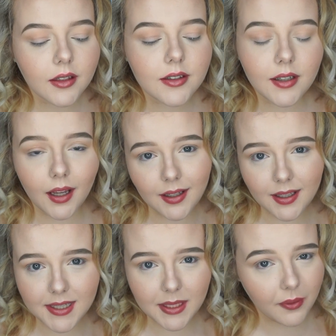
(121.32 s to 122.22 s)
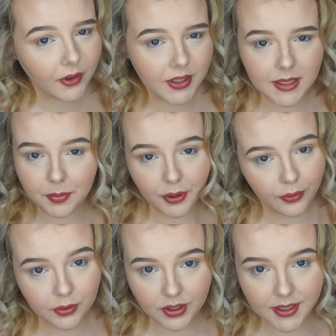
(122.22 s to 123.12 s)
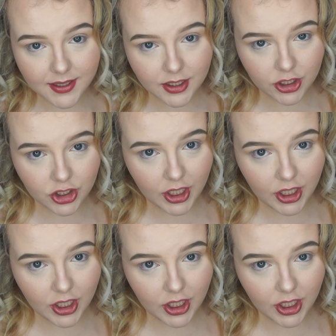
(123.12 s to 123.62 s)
So now you can see we've got this beautiful transition